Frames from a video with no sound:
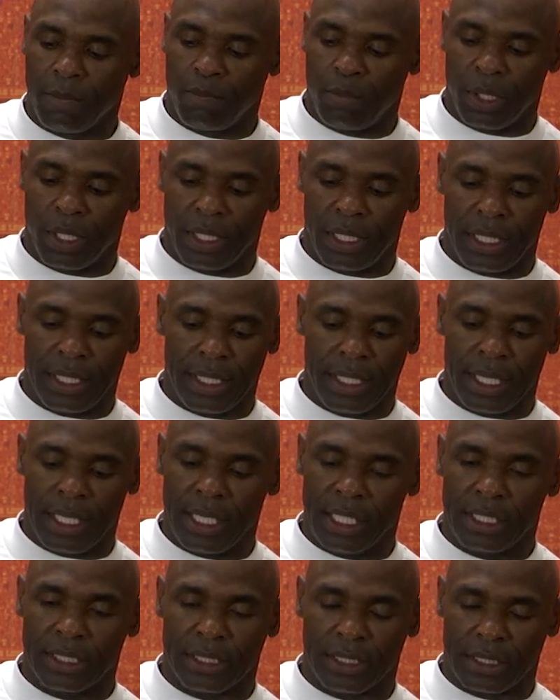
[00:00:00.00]
But he,
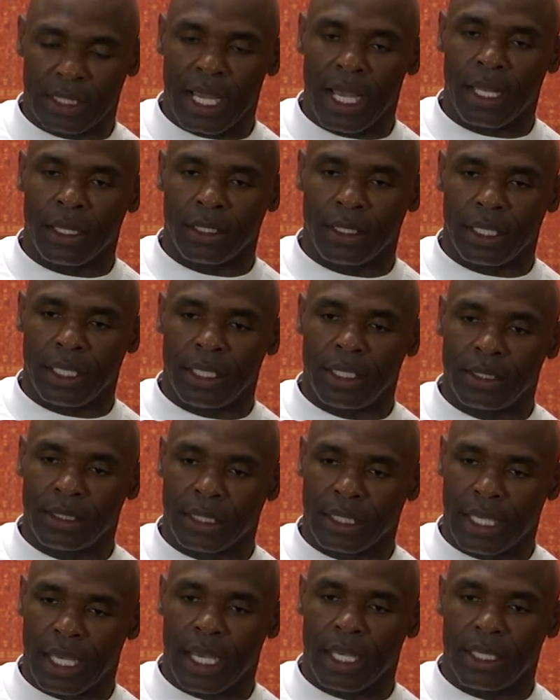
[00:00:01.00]
he is talented. He's
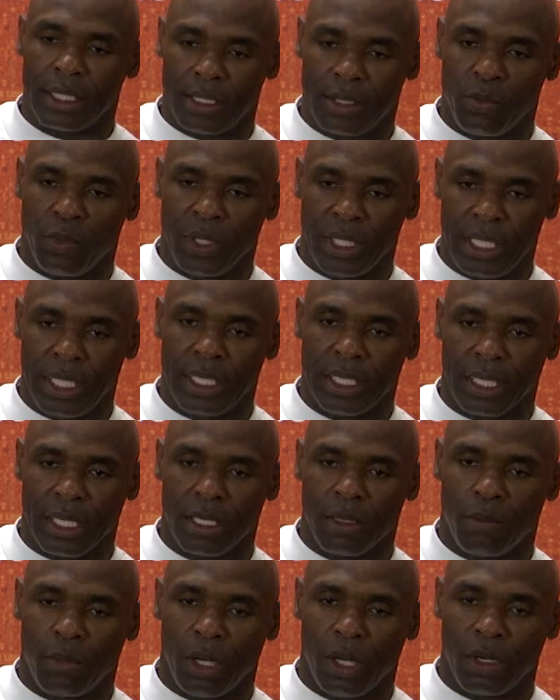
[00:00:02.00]
a guy that we need to get
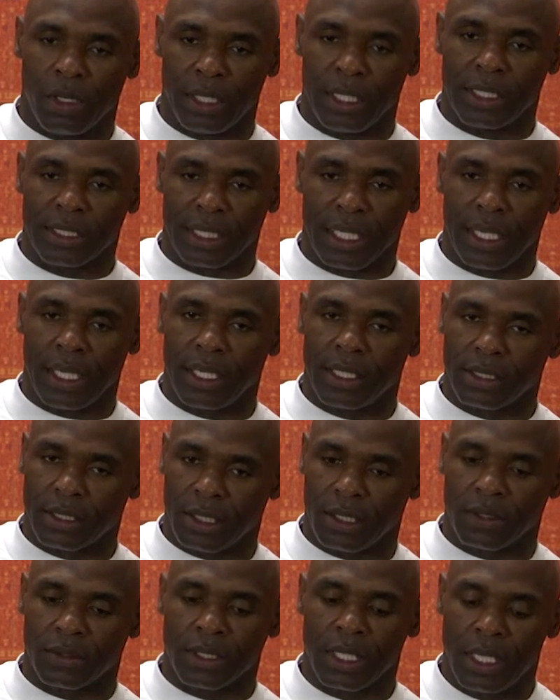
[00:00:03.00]
the ball in his hands
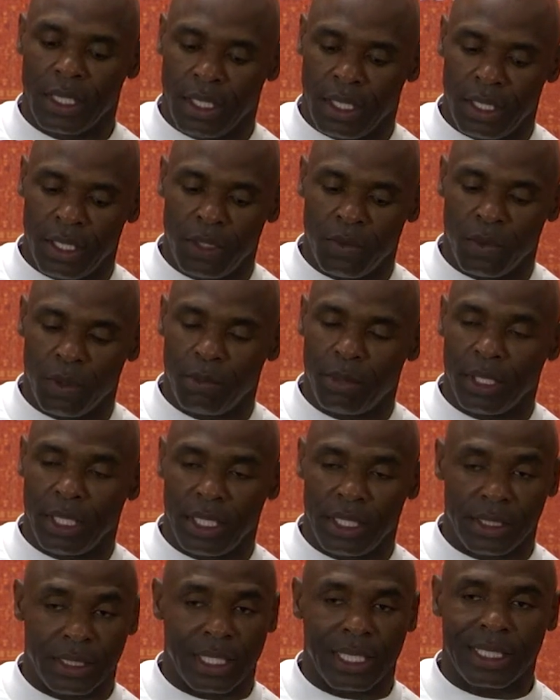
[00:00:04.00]
because he will be.
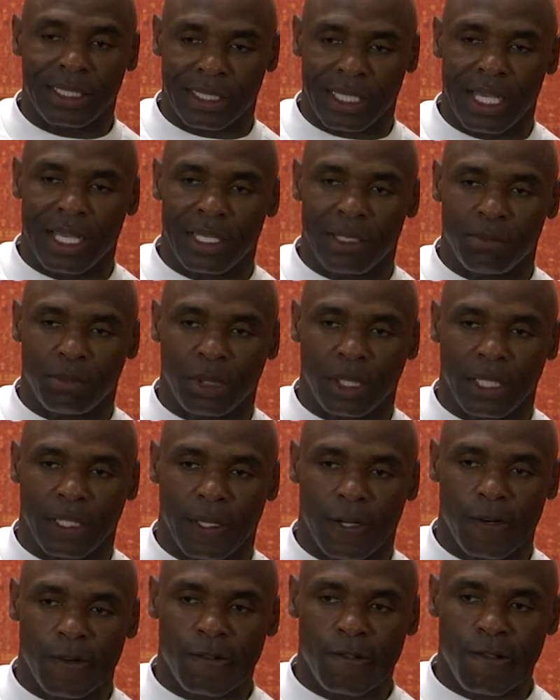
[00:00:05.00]
He's an exciting player.